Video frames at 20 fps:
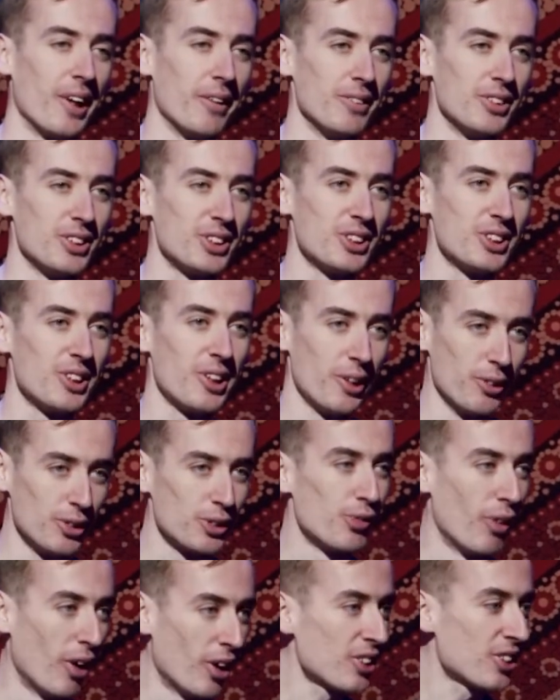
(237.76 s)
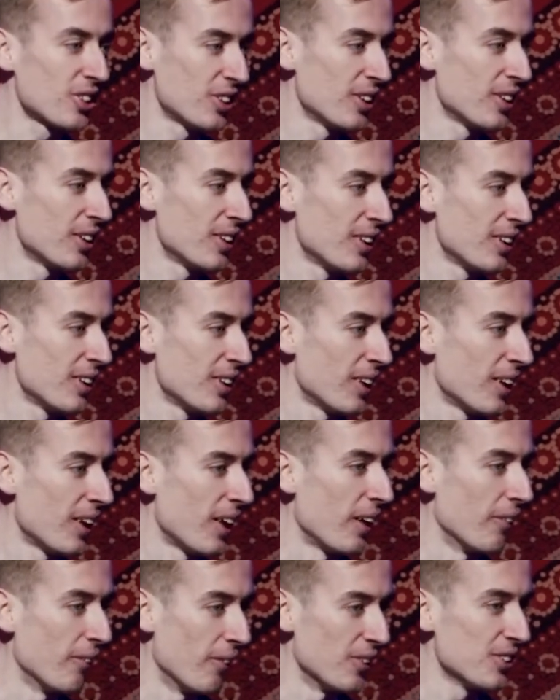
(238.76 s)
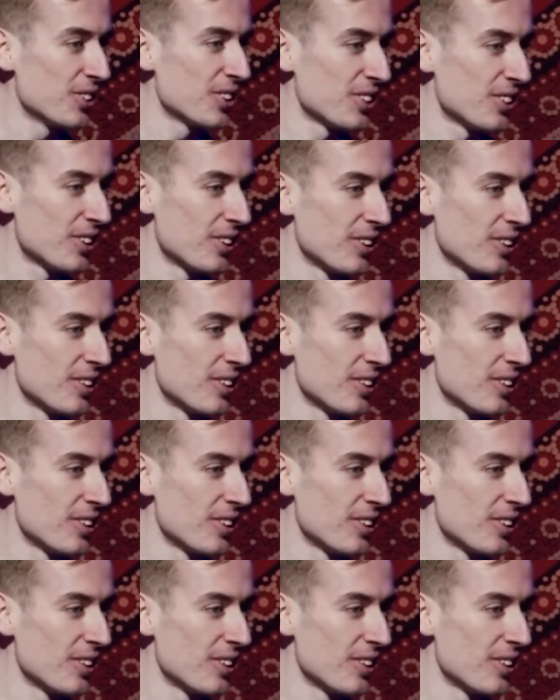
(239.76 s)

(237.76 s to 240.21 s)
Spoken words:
it was fucked. It was.